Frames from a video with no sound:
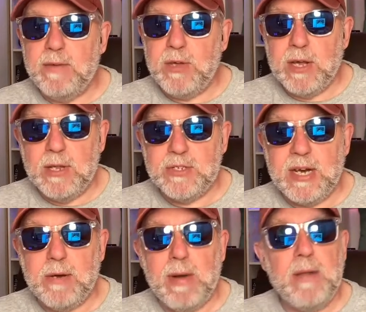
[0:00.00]
If you can't
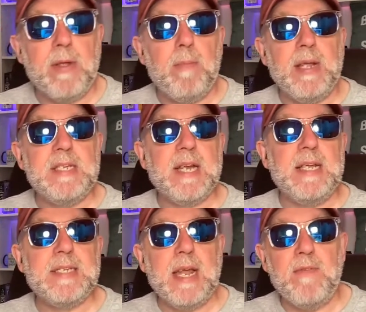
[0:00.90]
stick around, then please
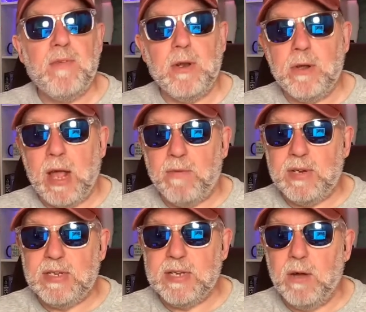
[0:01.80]
stay safe, look
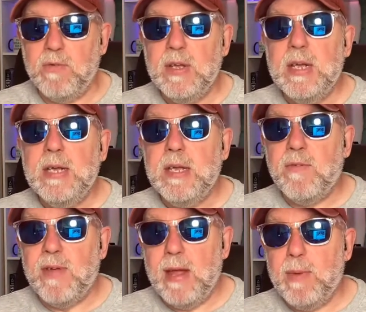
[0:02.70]
after yourself,
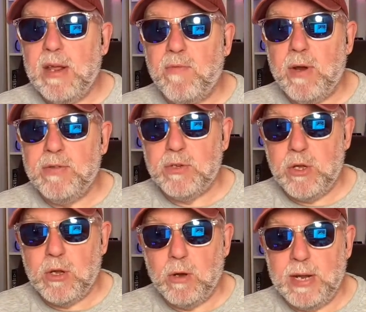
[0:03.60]
your family, your friends and
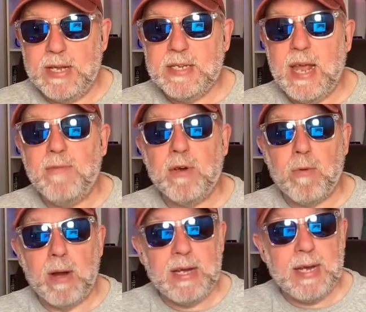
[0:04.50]
your colleagues. Have a
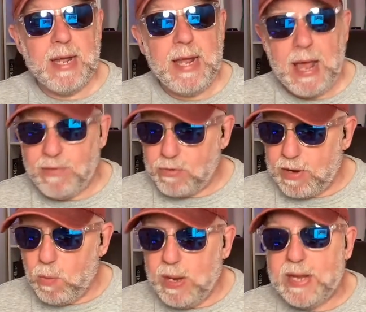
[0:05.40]
great day, have a
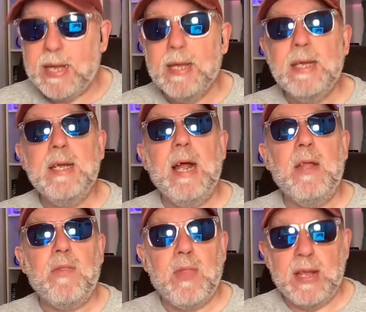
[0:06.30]
great week,
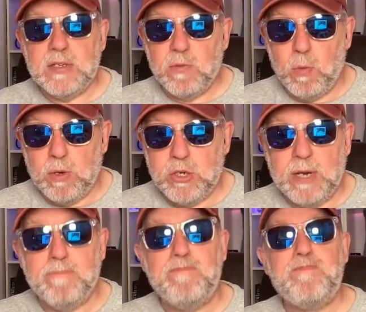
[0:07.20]
and thanks for watching.